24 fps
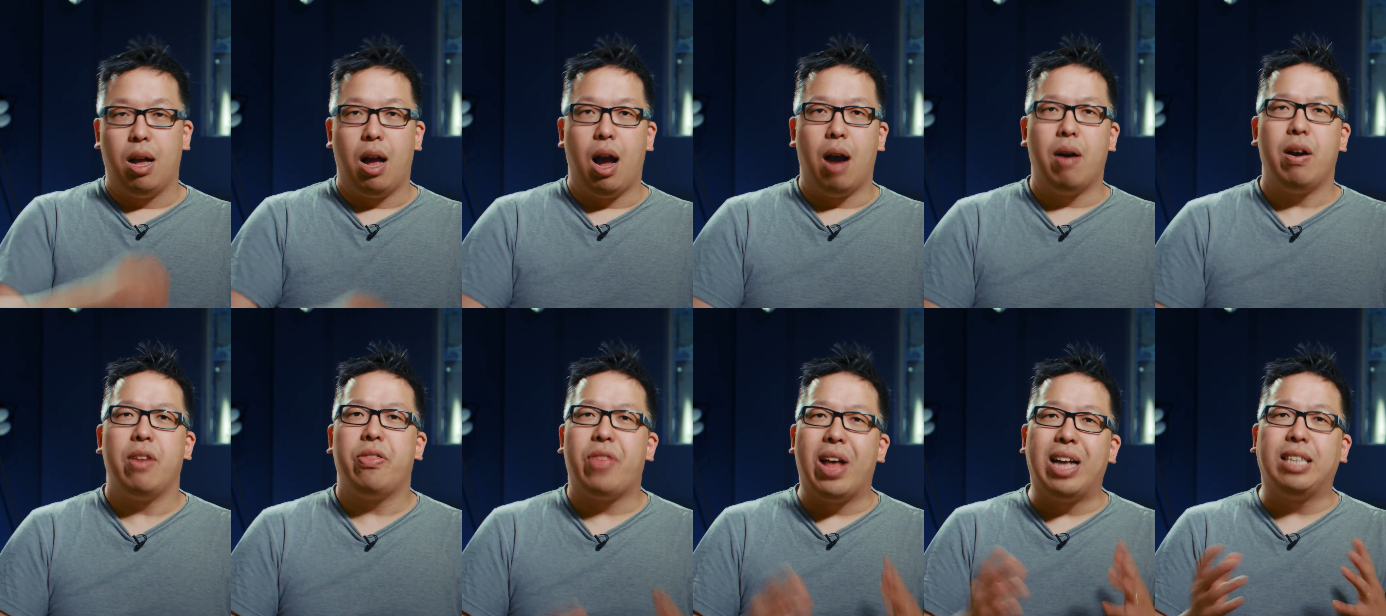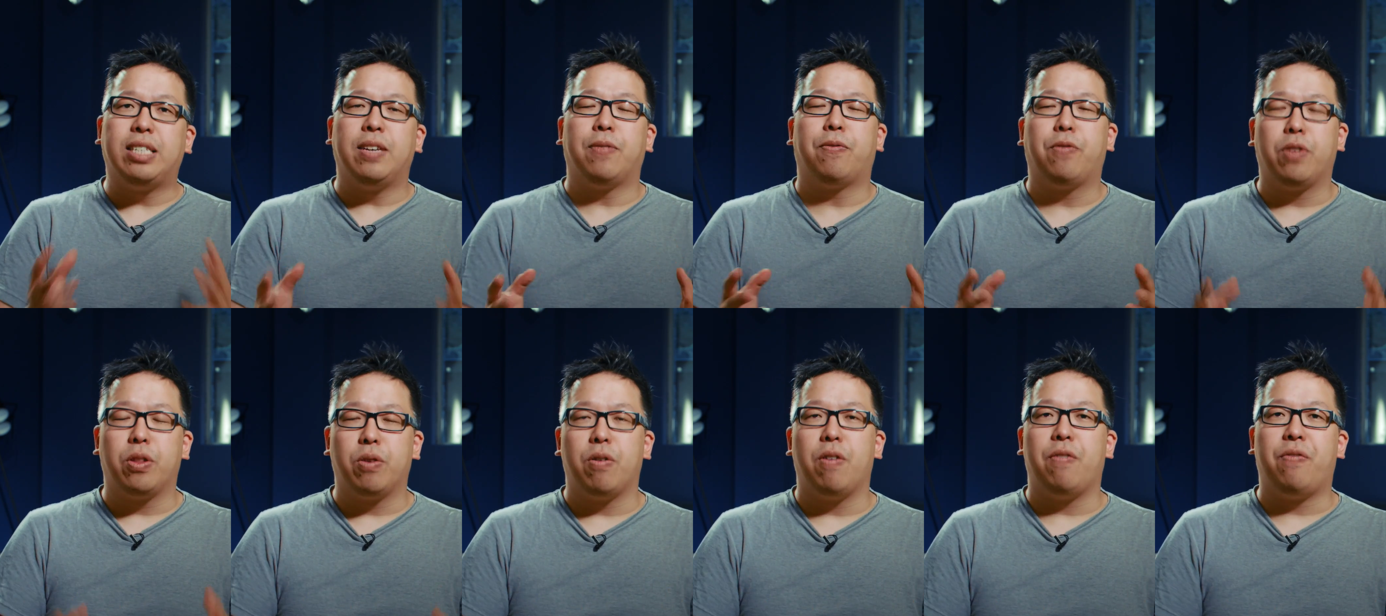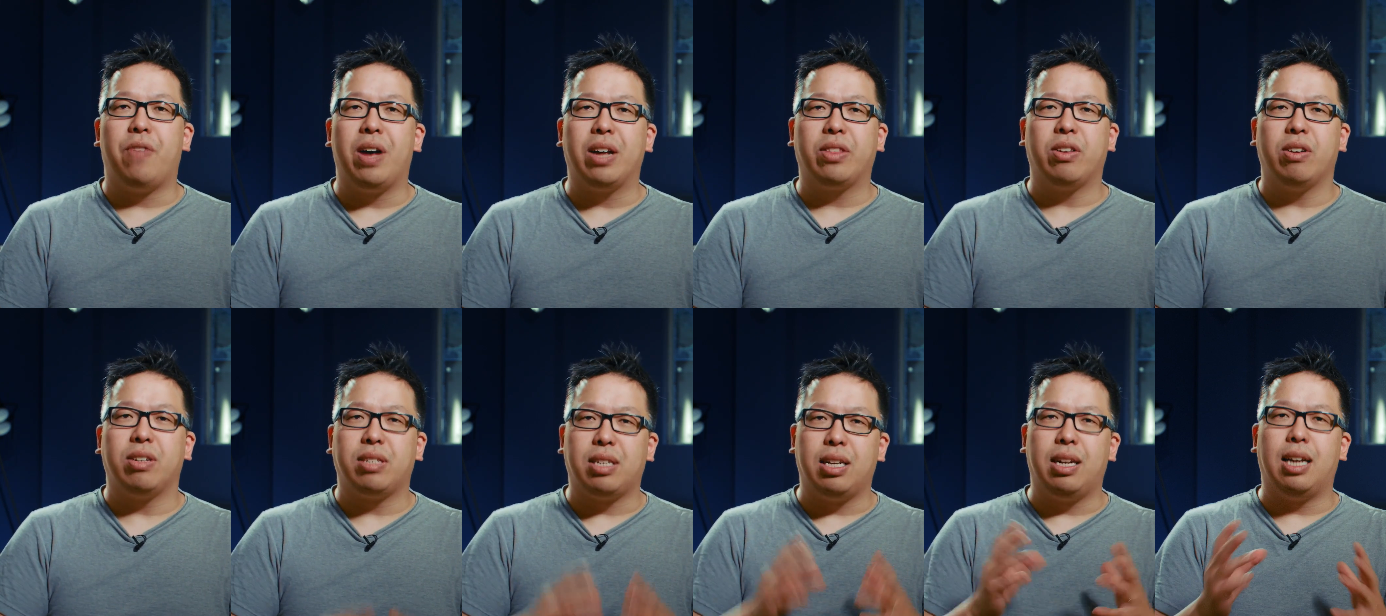All right, that's it for the
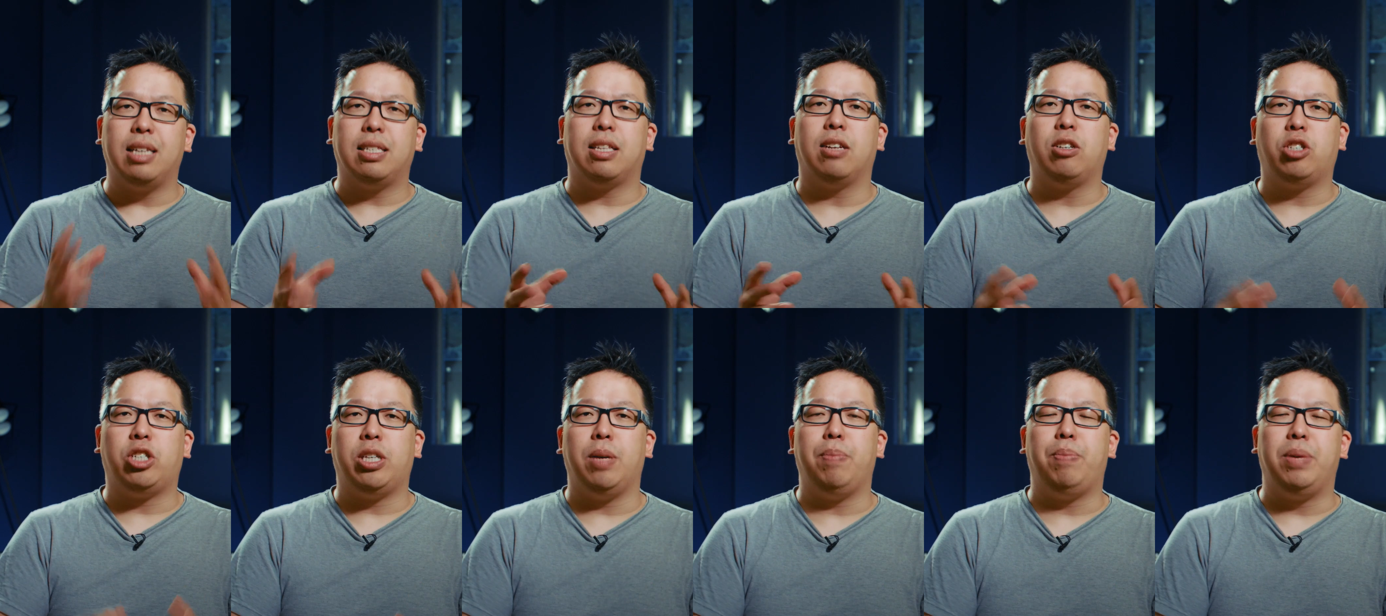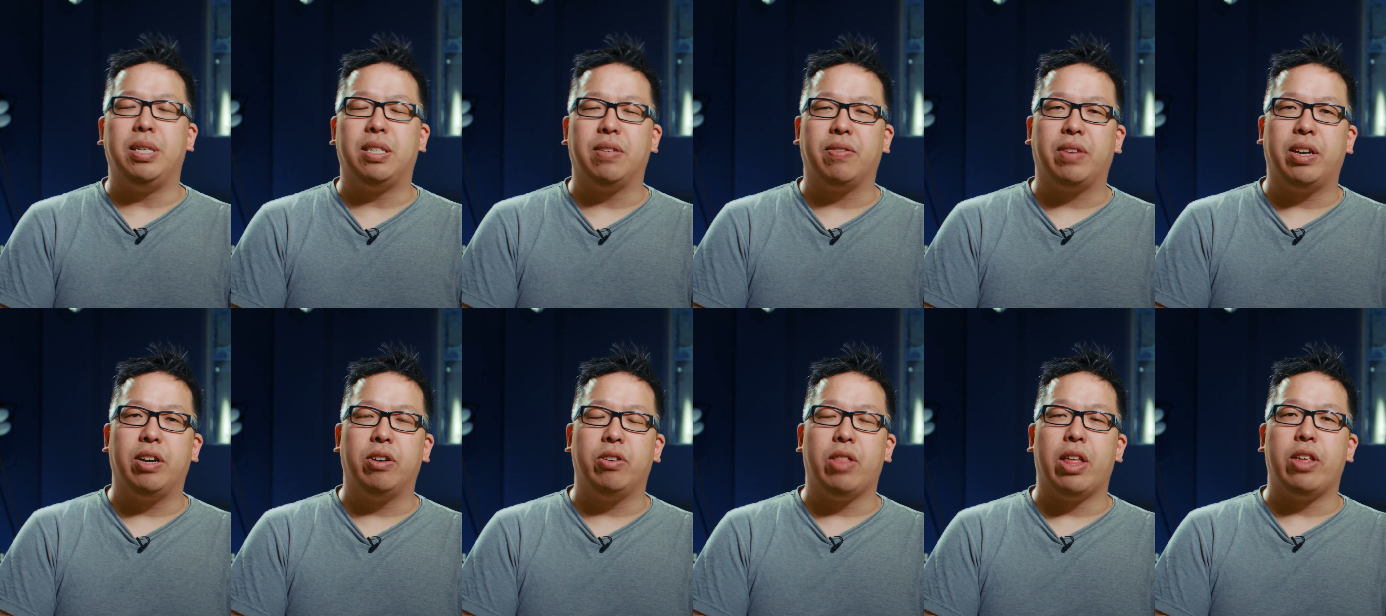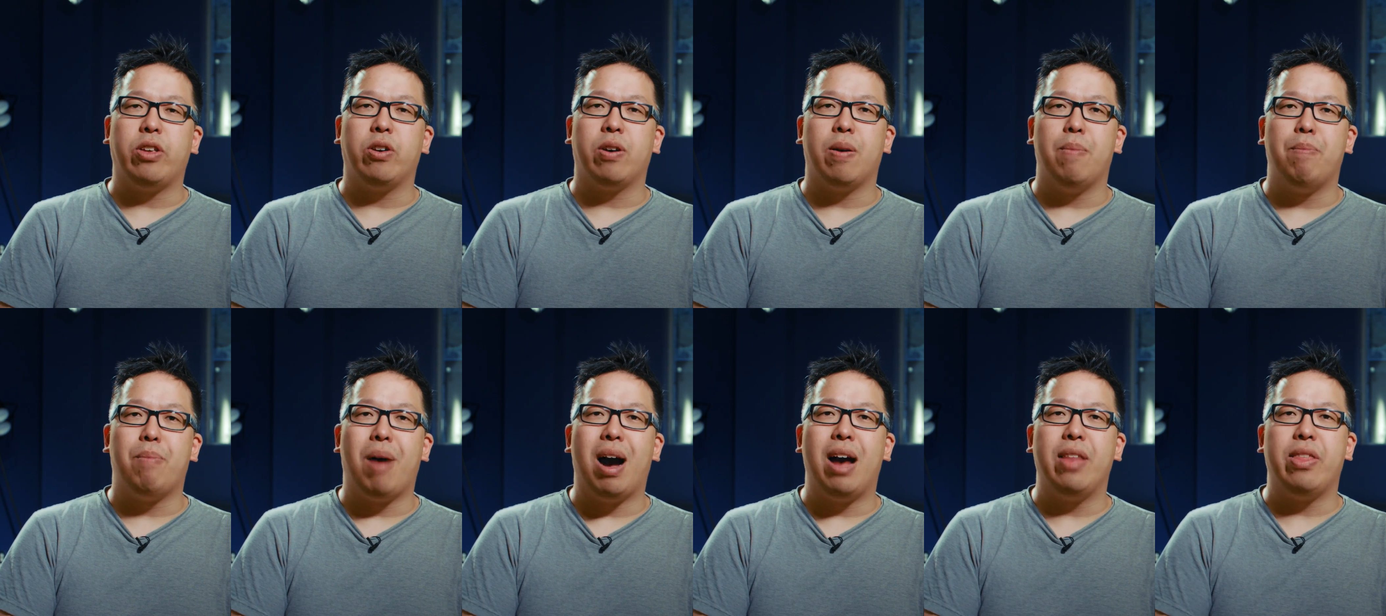reflector. It's a nice little cheap piece of gear that you
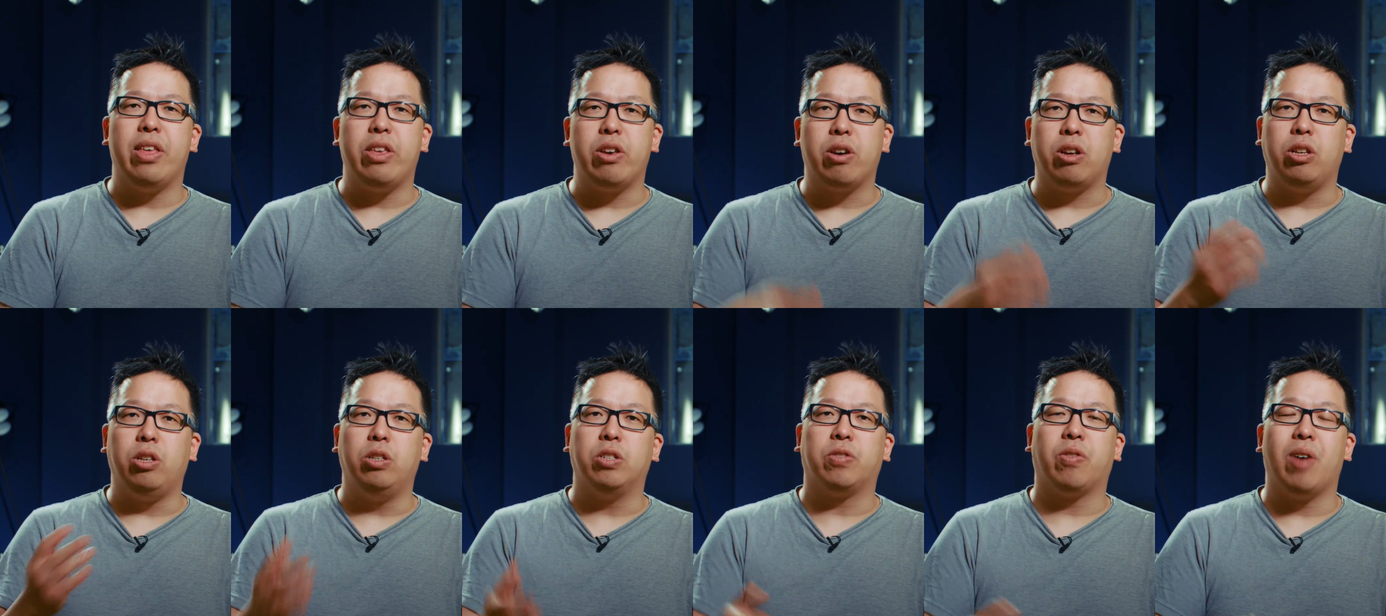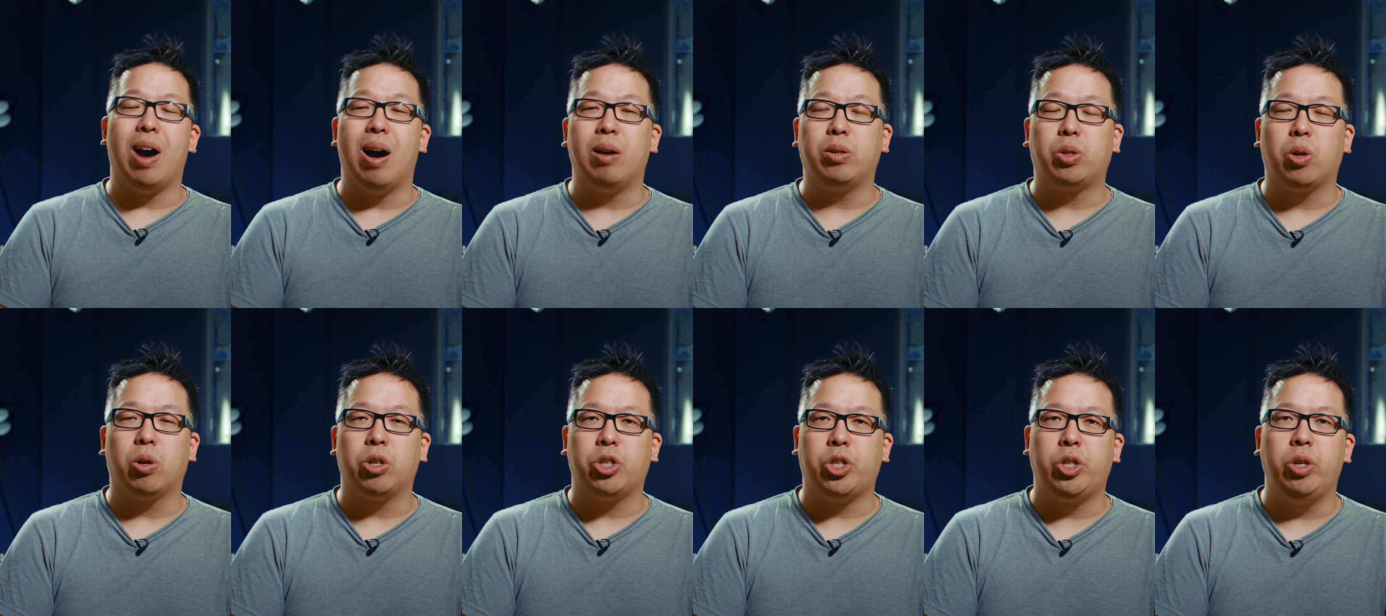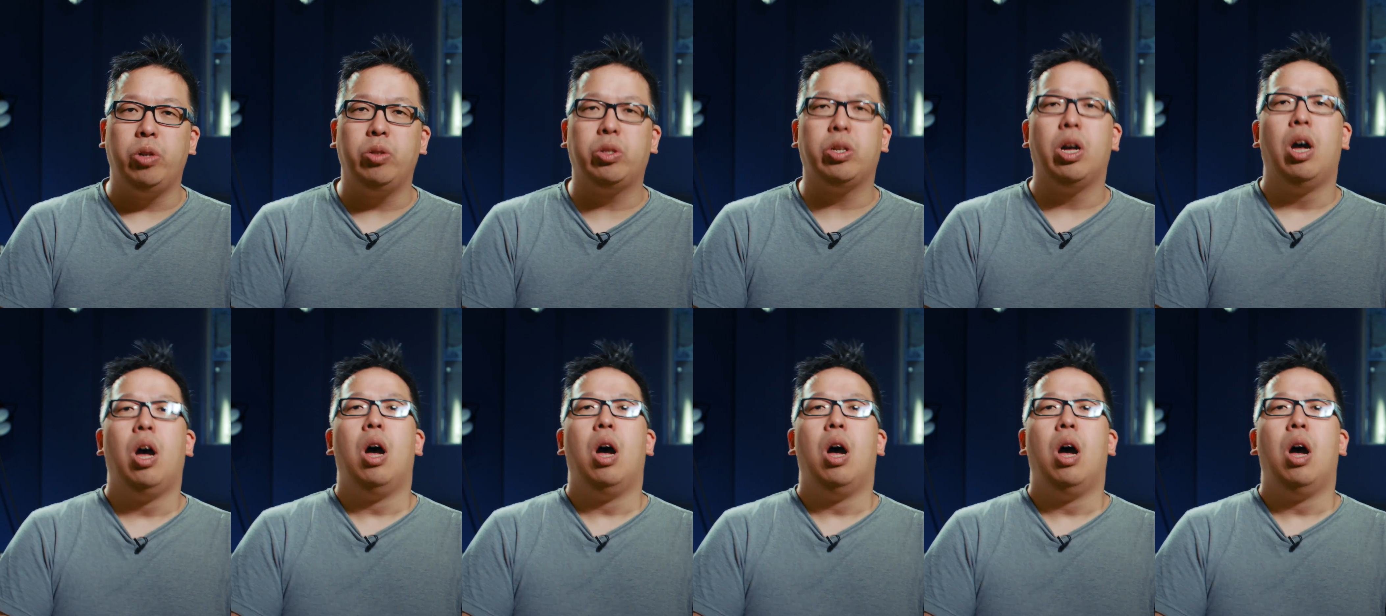can buy that you can use for outdoor shoots.